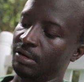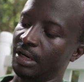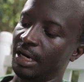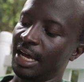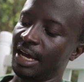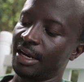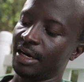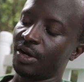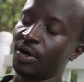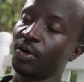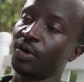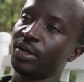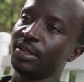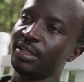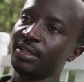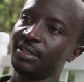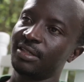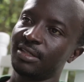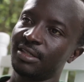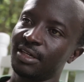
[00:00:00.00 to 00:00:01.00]
learn all
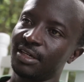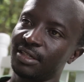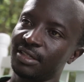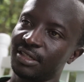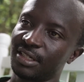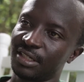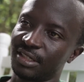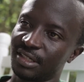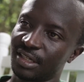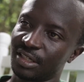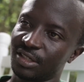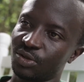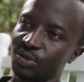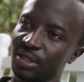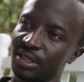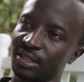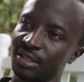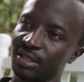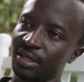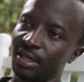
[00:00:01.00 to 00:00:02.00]
these things in 6
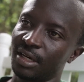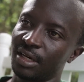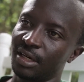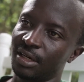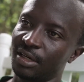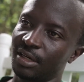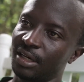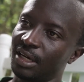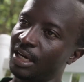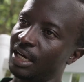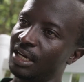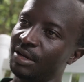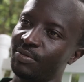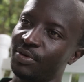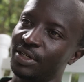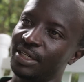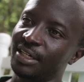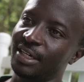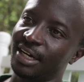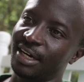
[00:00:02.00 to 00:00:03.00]
weeks.
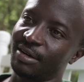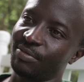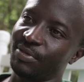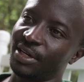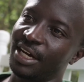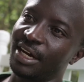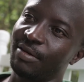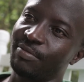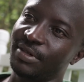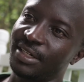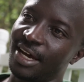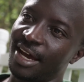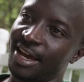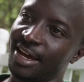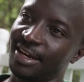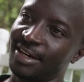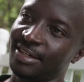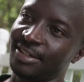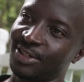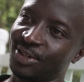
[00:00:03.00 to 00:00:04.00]
Anybody can become
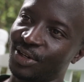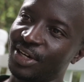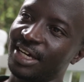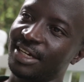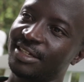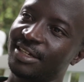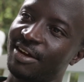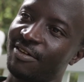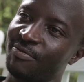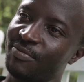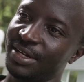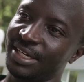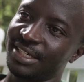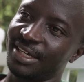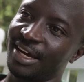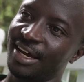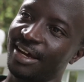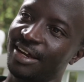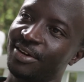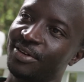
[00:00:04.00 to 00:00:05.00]
tired. So yes, I've been
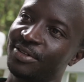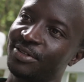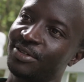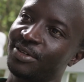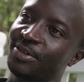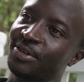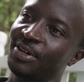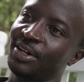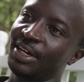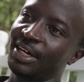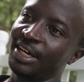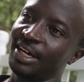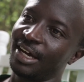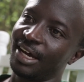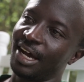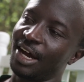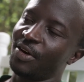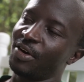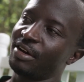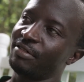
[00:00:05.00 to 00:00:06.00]
tired also.
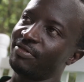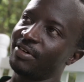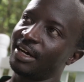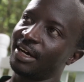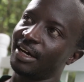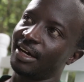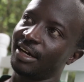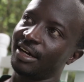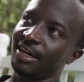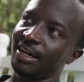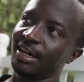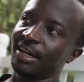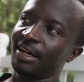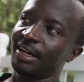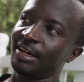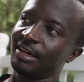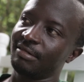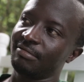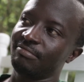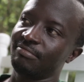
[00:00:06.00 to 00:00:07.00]
However,
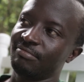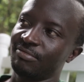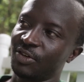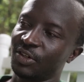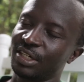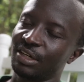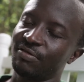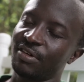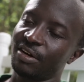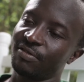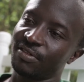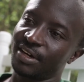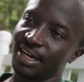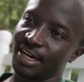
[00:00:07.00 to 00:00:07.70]
whatever I've